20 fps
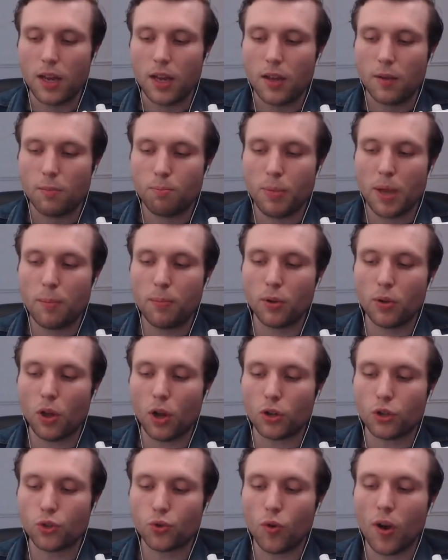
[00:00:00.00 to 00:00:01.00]
people are
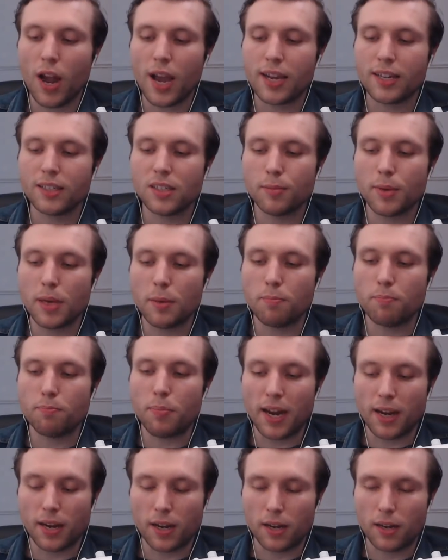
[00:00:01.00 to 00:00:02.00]
trying to be
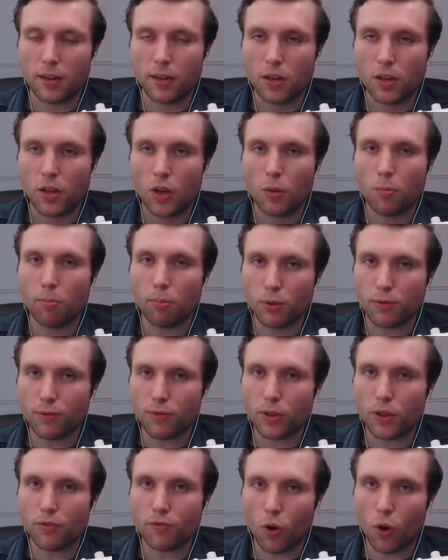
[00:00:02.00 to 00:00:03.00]
better, but for
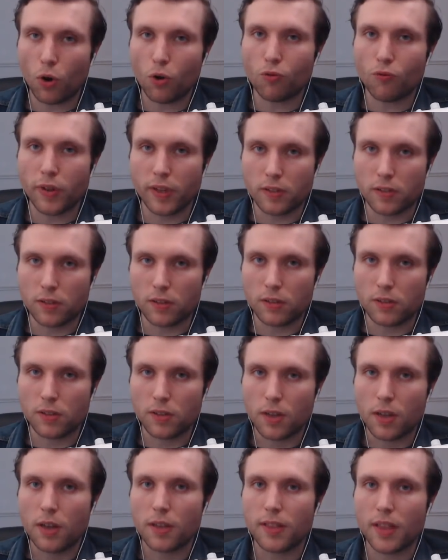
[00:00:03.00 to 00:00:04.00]
the wrong reasons.
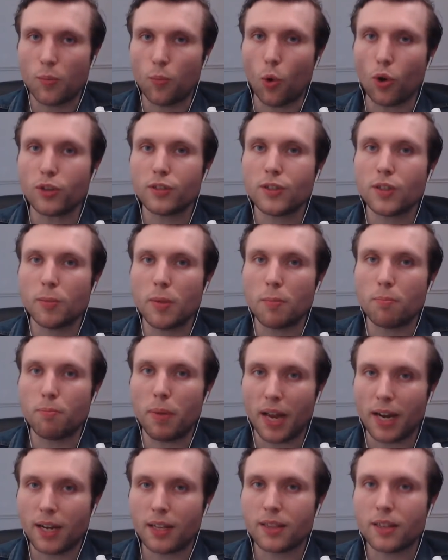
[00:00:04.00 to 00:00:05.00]
They want to be
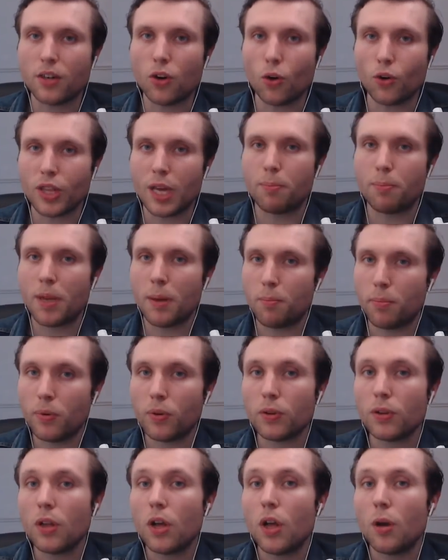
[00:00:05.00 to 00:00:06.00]
better than other people,
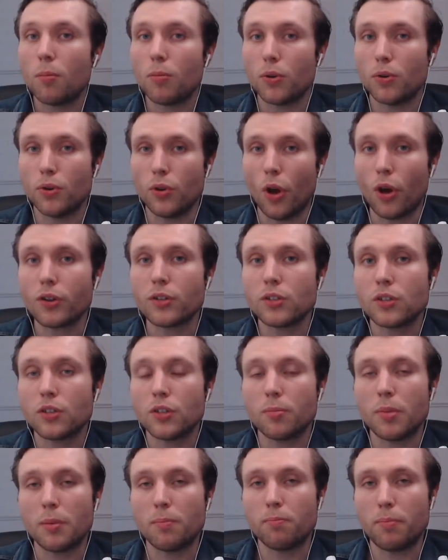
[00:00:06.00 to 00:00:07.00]
but not to
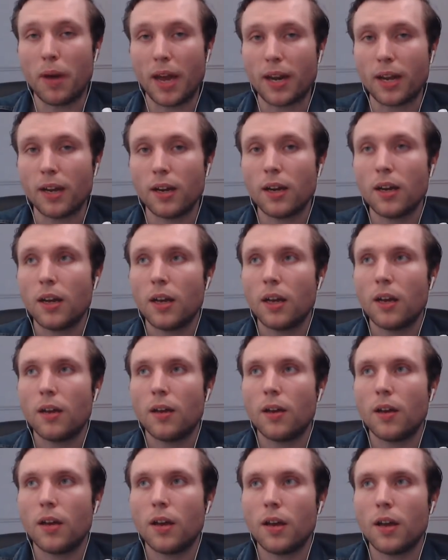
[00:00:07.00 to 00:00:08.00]
be better
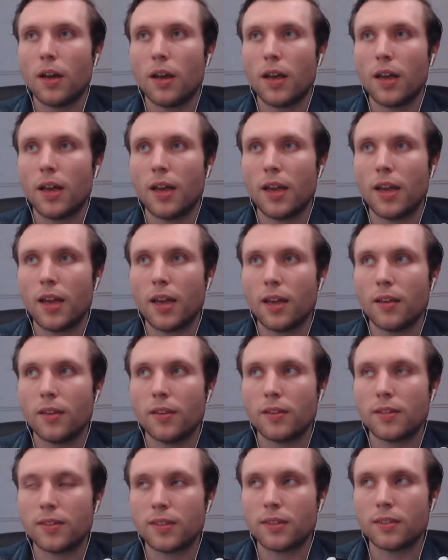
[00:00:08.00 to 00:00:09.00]

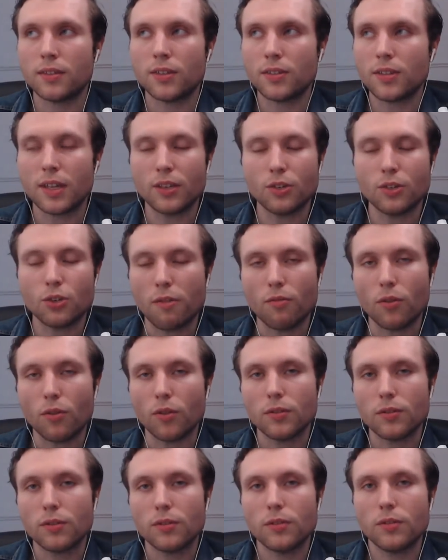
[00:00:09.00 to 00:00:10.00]
just in general.
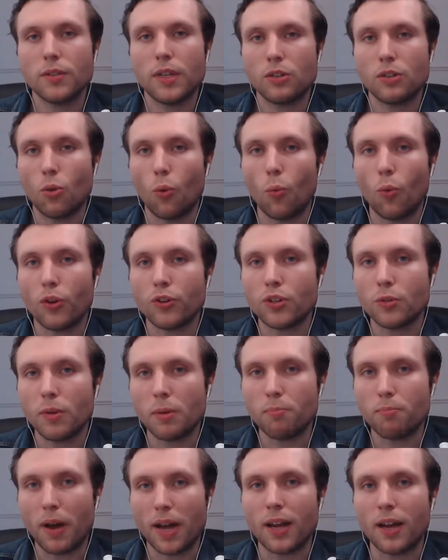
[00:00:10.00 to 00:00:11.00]
They don't want to be
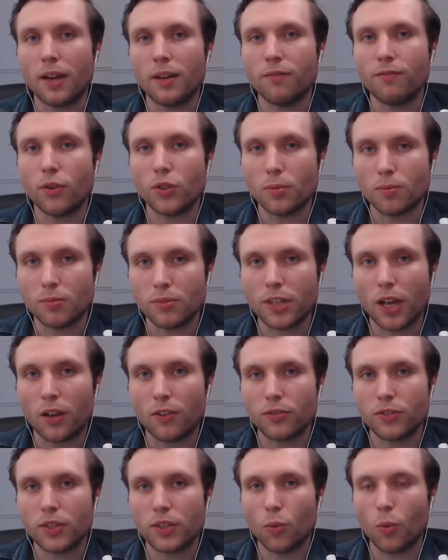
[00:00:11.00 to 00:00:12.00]
better for
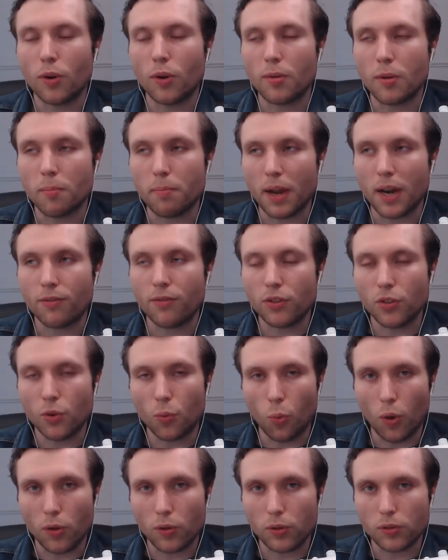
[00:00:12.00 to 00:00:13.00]
themselves. They don't want to be better for the
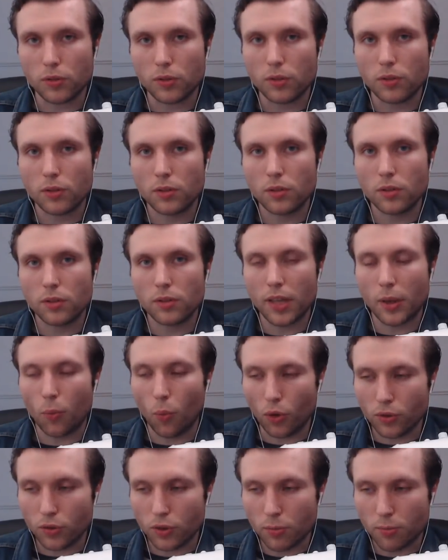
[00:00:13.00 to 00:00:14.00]
world. They
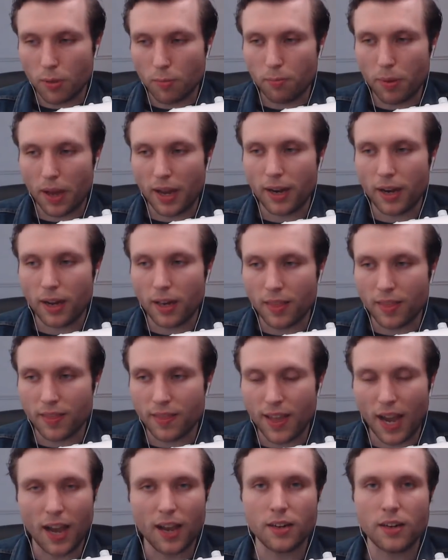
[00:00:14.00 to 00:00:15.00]
want to be better
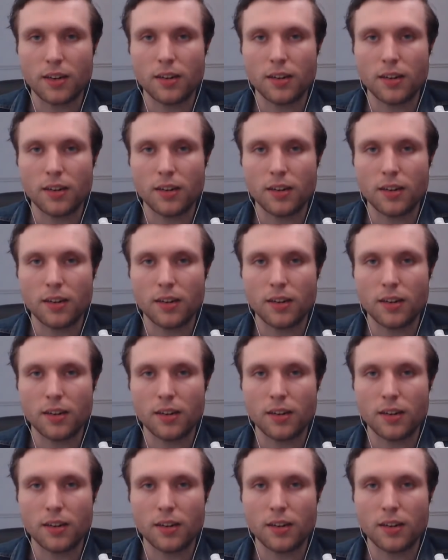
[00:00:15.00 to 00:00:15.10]
than.